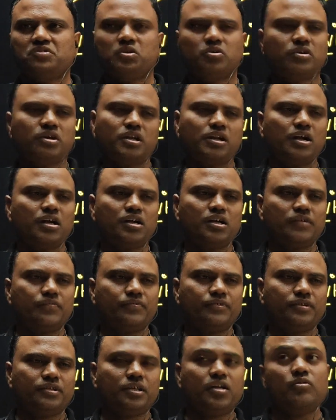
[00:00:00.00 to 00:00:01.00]
You cannot
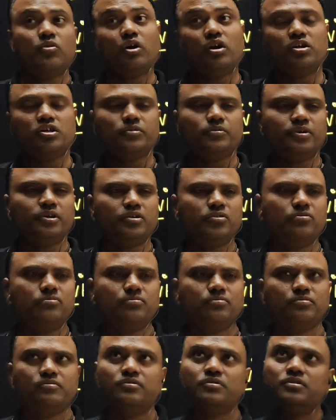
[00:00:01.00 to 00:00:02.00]
lift. Then what you will
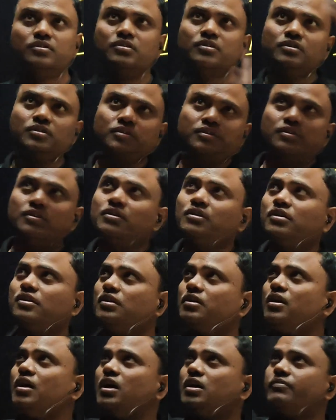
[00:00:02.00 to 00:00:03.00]
do?
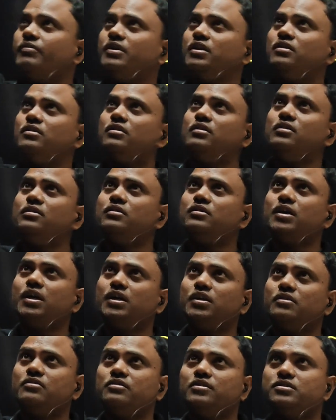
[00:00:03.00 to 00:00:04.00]
God will
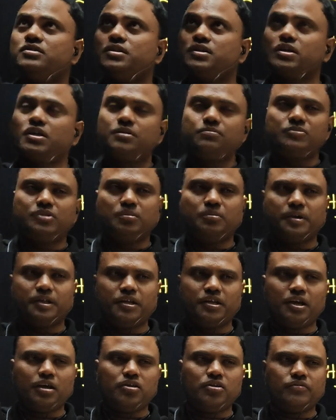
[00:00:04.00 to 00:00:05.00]
continuously keep the
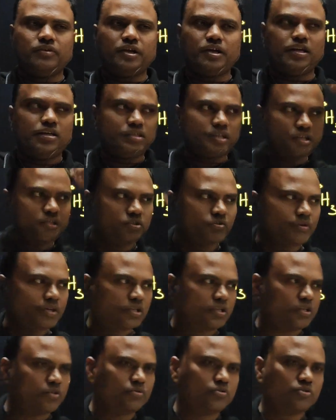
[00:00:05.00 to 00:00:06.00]
money on your head. Then you
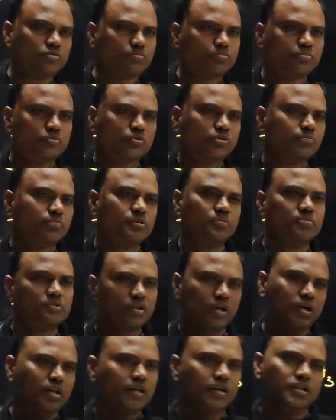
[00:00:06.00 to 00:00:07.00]
will give to poor
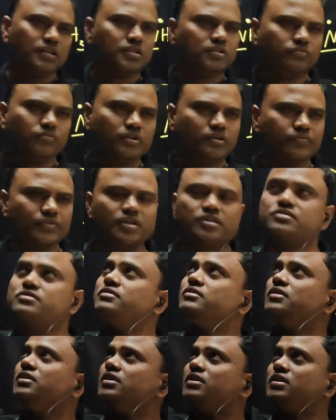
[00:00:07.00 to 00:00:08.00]
people or any your
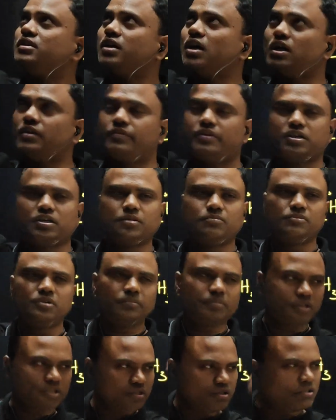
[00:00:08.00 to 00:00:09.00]
friends. God will keep
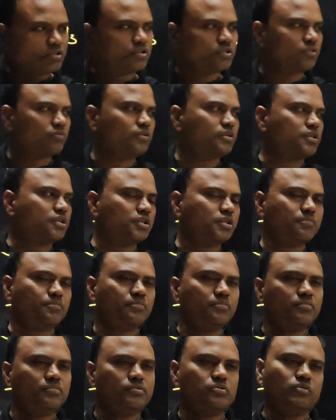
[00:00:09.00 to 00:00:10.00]
the money. You will
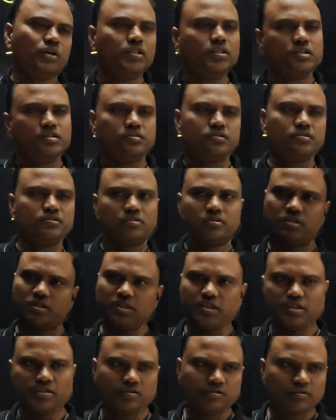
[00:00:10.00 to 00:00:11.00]
keep to others.
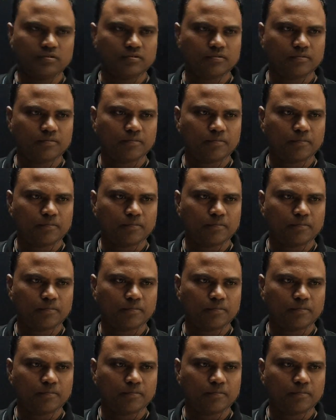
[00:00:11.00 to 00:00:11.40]
Clear?